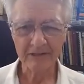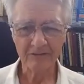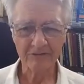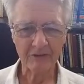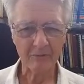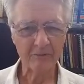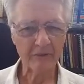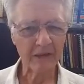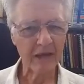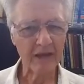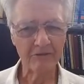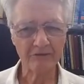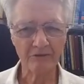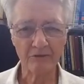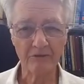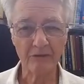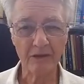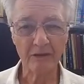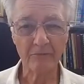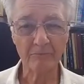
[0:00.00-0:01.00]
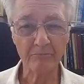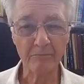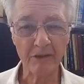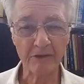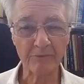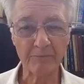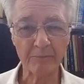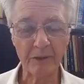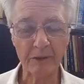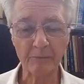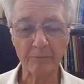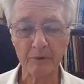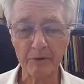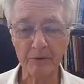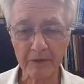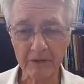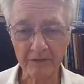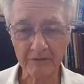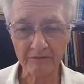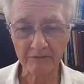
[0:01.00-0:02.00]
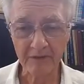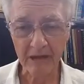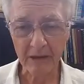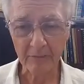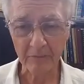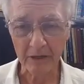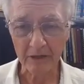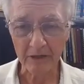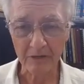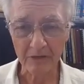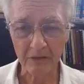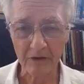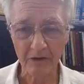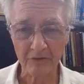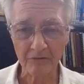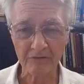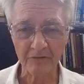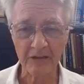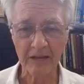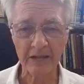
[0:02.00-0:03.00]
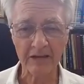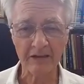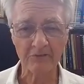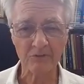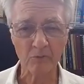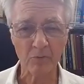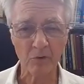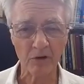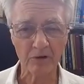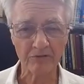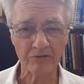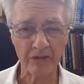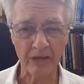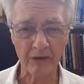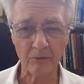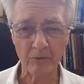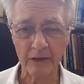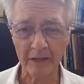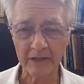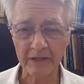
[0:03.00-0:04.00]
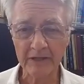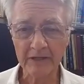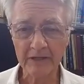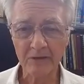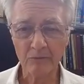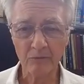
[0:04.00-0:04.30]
Sometimes it missed people in a family, and you know, genetics works that way.